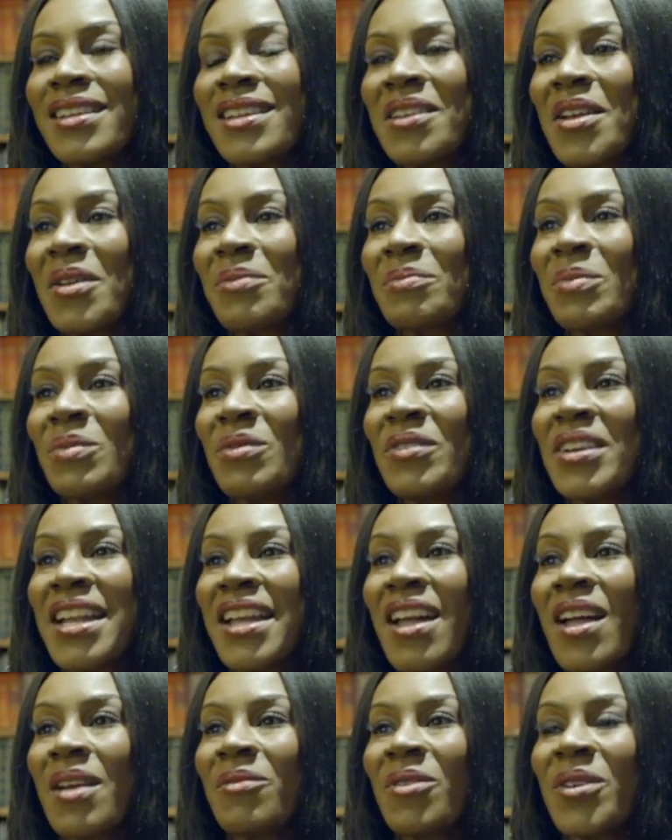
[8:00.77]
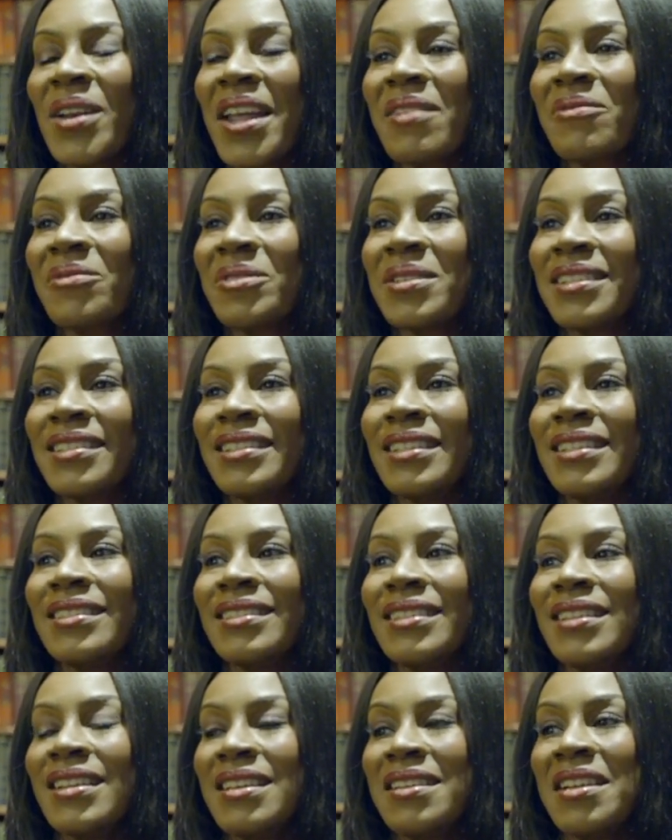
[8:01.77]
it, you know, really ironic. For
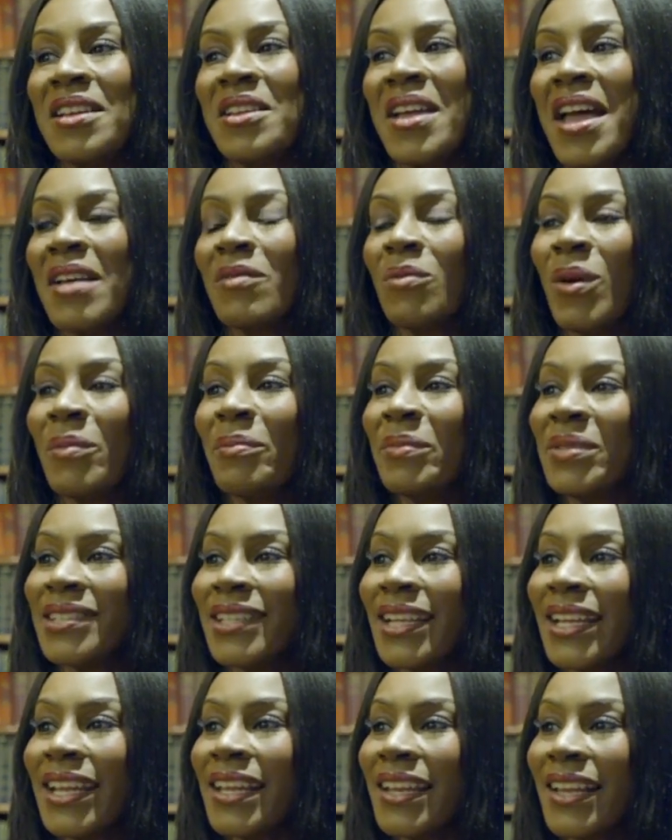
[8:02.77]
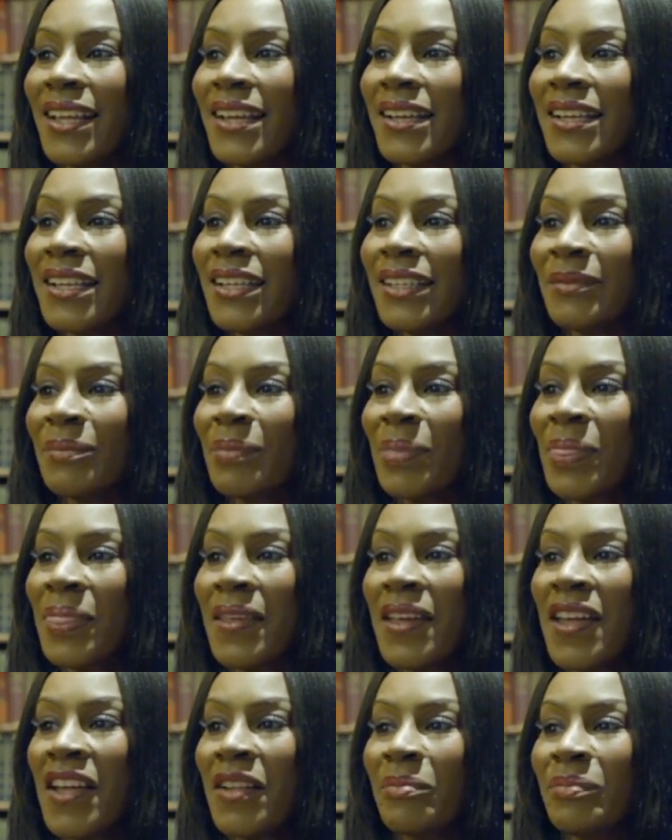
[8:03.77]
instance, that you know you had one particular
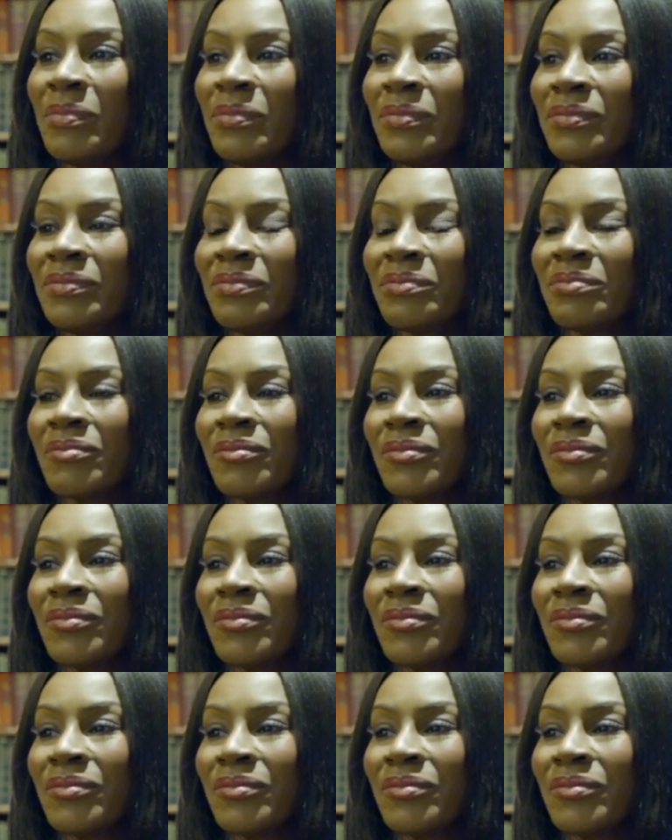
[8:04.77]
um,